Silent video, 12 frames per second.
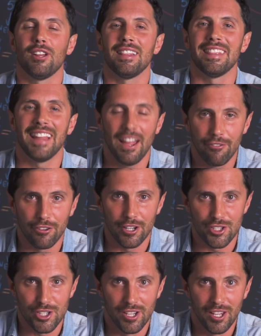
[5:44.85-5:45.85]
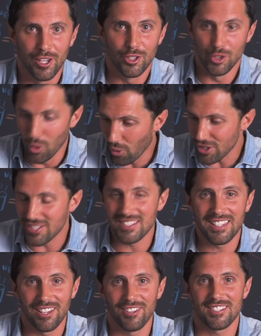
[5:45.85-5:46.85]
leverage your
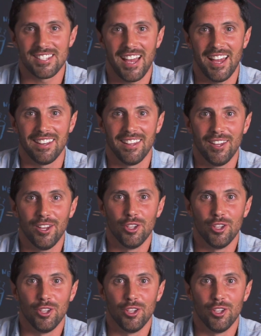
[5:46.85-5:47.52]
skill set,